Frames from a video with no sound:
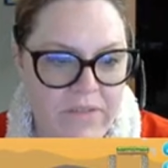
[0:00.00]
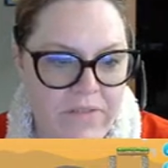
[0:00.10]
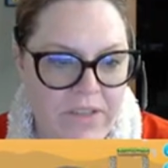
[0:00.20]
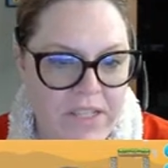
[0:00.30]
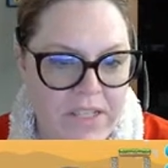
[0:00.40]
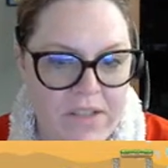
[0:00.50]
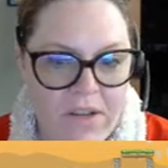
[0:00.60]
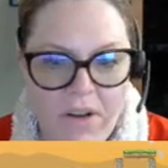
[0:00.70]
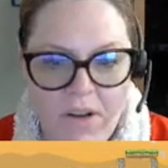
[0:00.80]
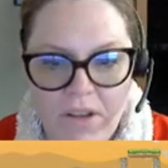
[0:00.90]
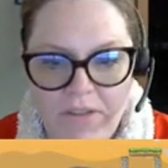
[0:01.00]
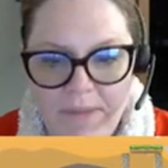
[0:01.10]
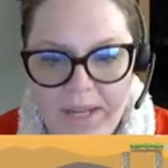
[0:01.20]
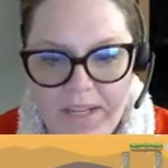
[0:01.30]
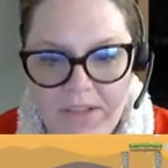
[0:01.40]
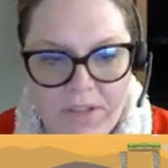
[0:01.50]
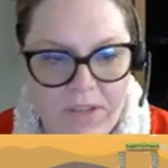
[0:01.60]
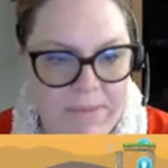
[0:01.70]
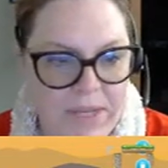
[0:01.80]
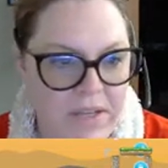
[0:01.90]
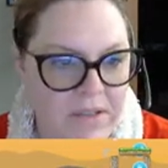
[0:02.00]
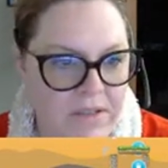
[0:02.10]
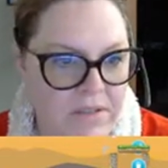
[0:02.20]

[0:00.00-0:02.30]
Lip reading: physics to all of mine. So I